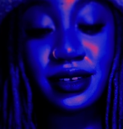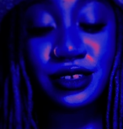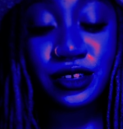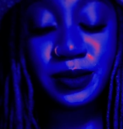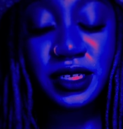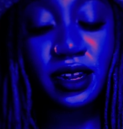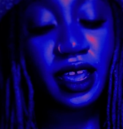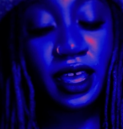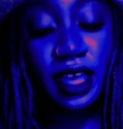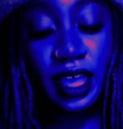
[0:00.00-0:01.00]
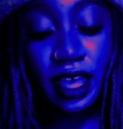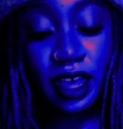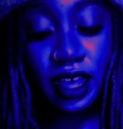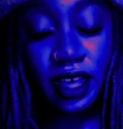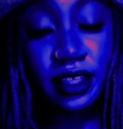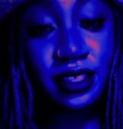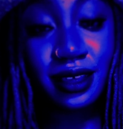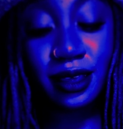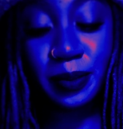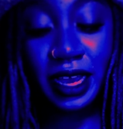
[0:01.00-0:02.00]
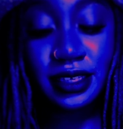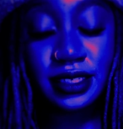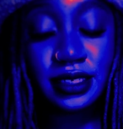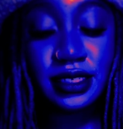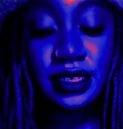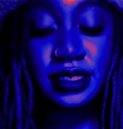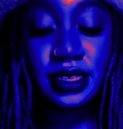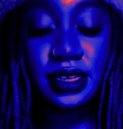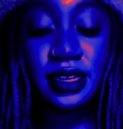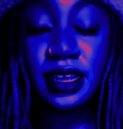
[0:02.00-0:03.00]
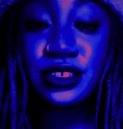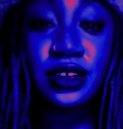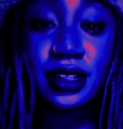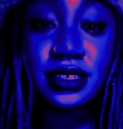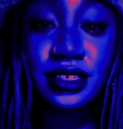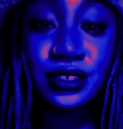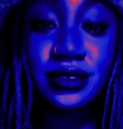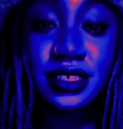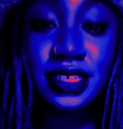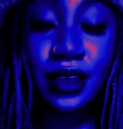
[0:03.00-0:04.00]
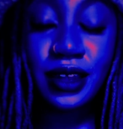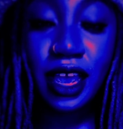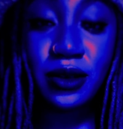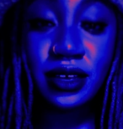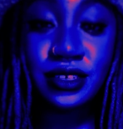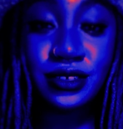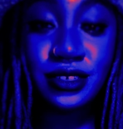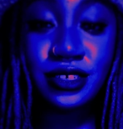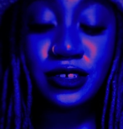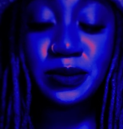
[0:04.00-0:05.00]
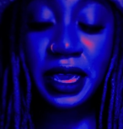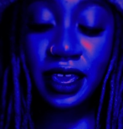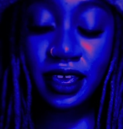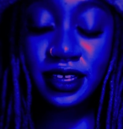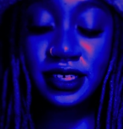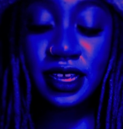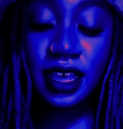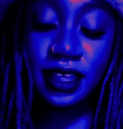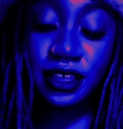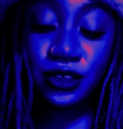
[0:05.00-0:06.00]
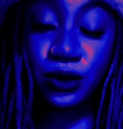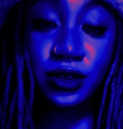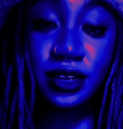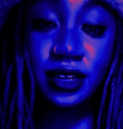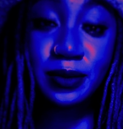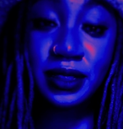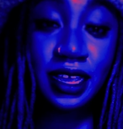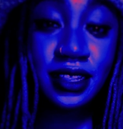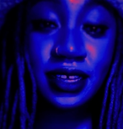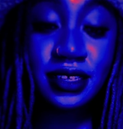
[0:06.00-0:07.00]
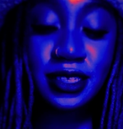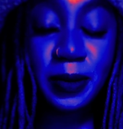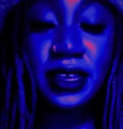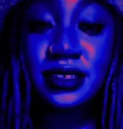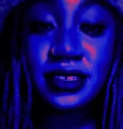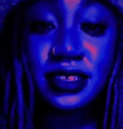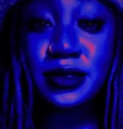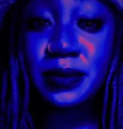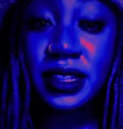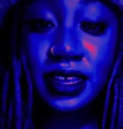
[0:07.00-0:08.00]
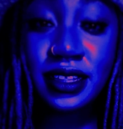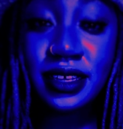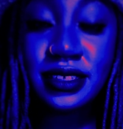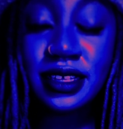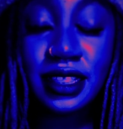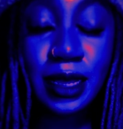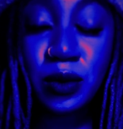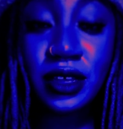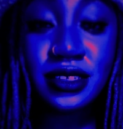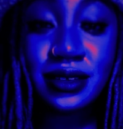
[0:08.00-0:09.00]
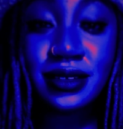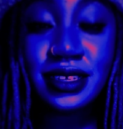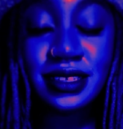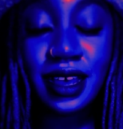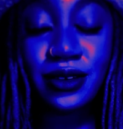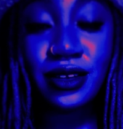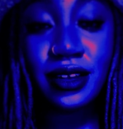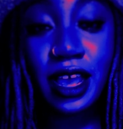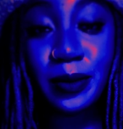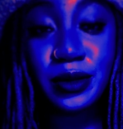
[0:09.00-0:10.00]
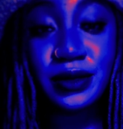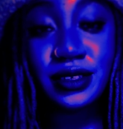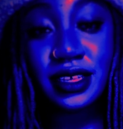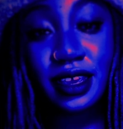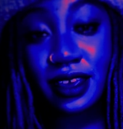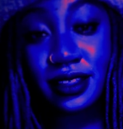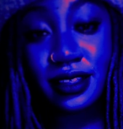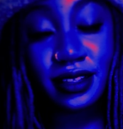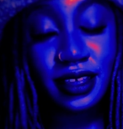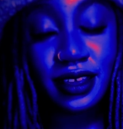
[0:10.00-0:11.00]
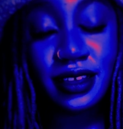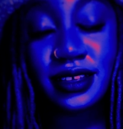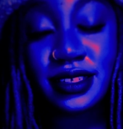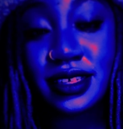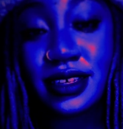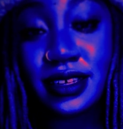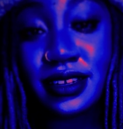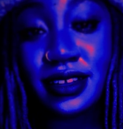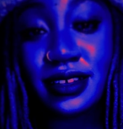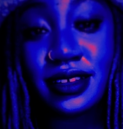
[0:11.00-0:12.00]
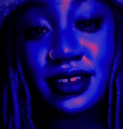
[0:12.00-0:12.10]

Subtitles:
the description. The Pisces season astrology news is out now on YouTube, and your playlist, the Pisces season playlist, Le Poisson, is out on Apple Music, and the link is in